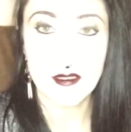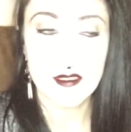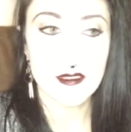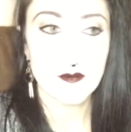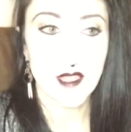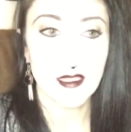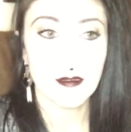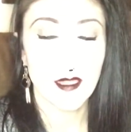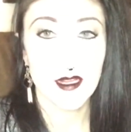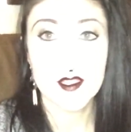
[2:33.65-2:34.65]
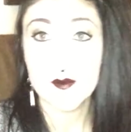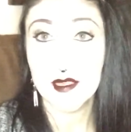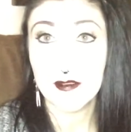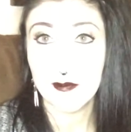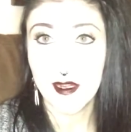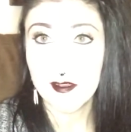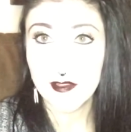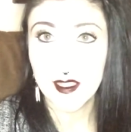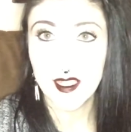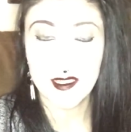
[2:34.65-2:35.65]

doesn't mean that I should be afraid of it,